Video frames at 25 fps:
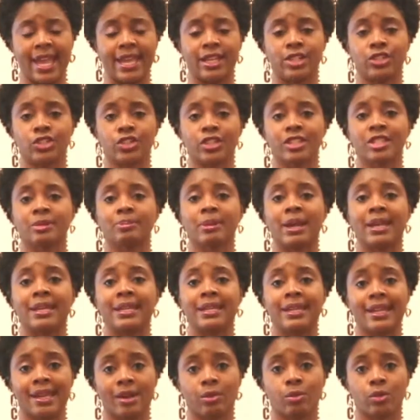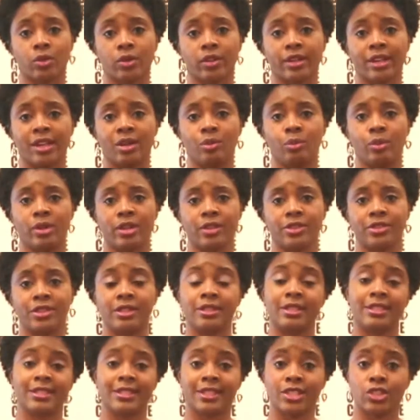And just by networking with
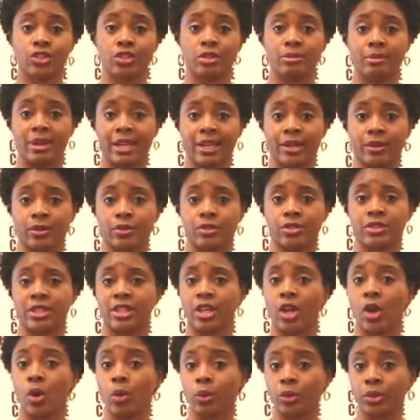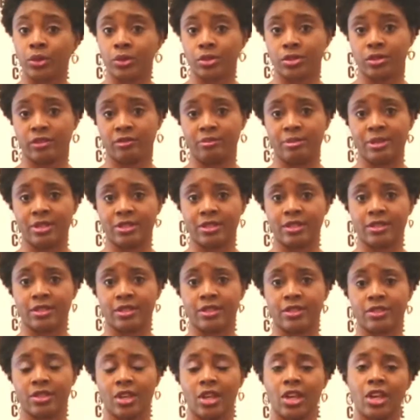the decision makers, the owners of
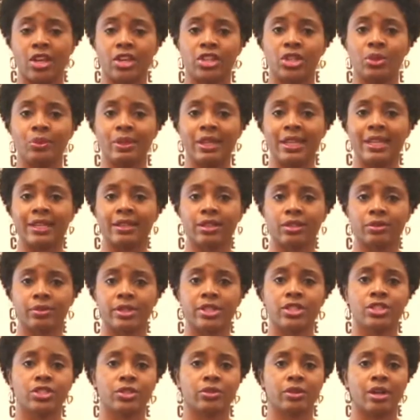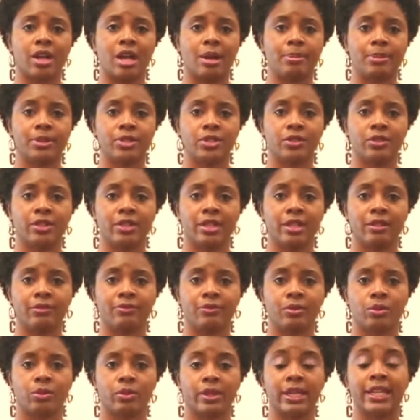businesses, you increase your opportunity
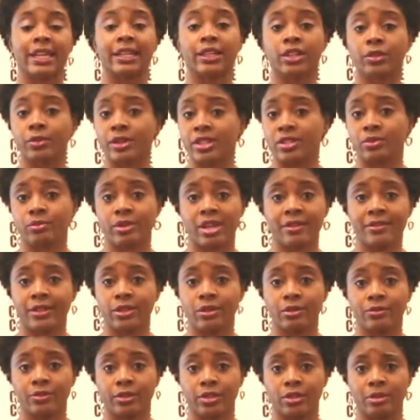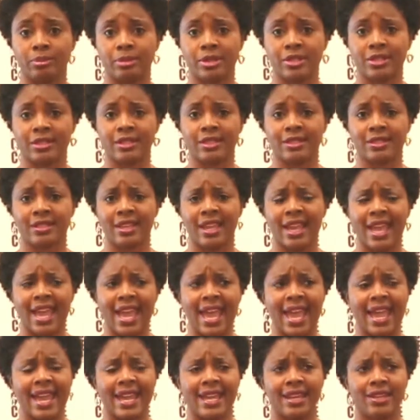for increased revenue for your business.
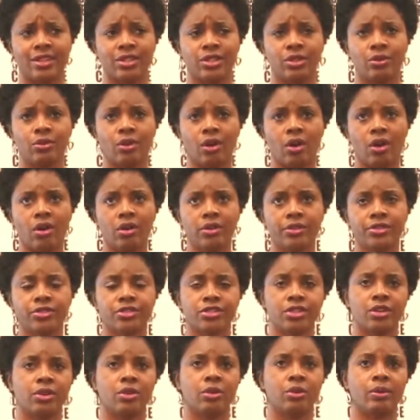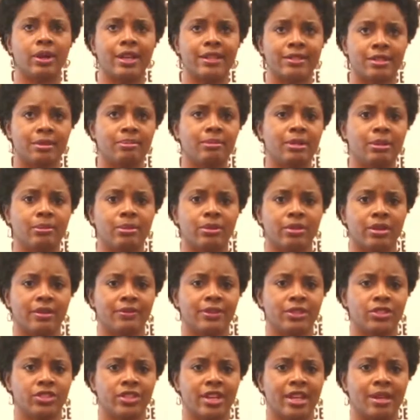And you also, as a member
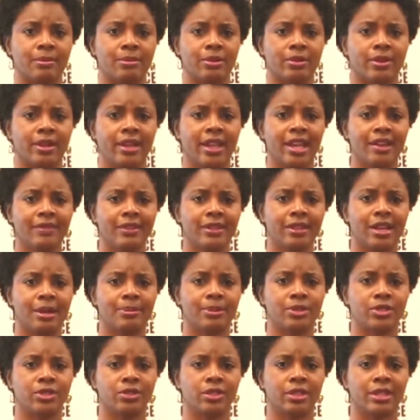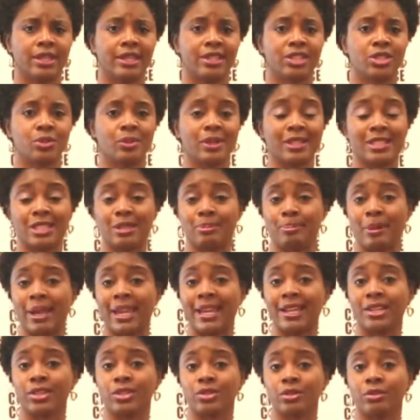of the chamber, have an opportunity to
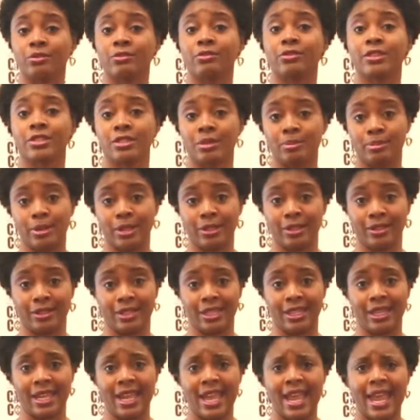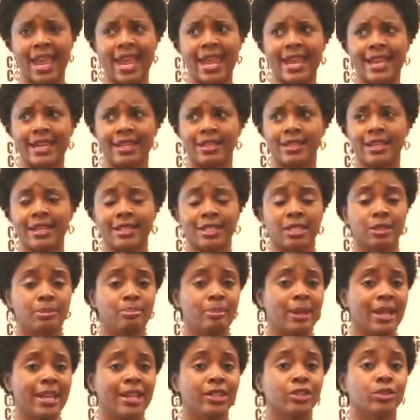expand your visibility and
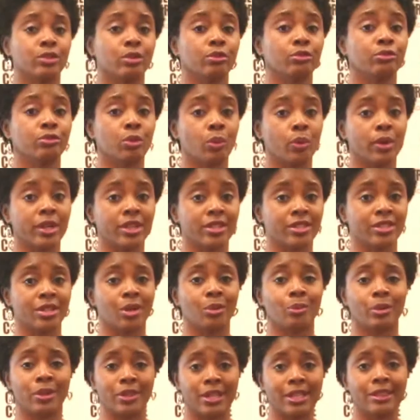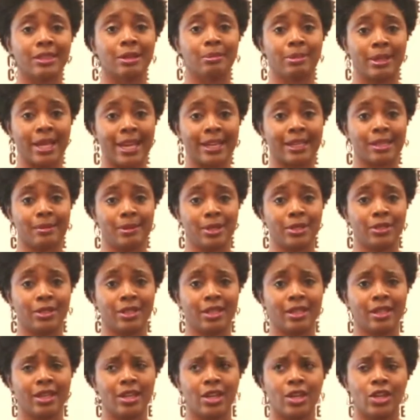expand your voice within the black
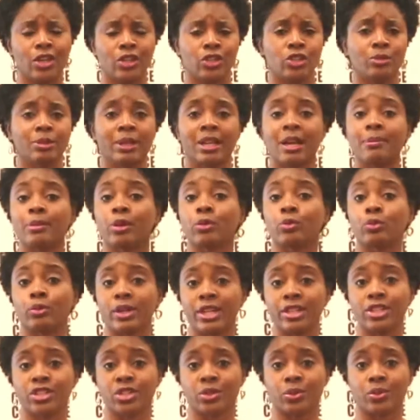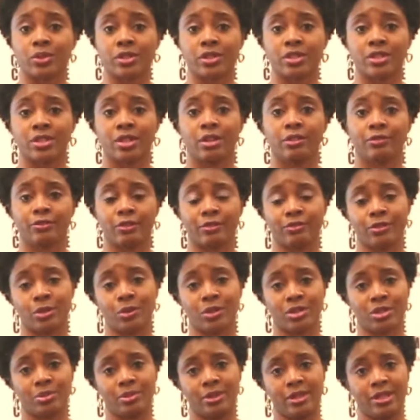community. You become a resource for
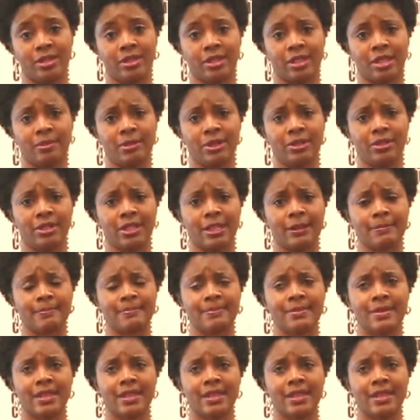folks within the community.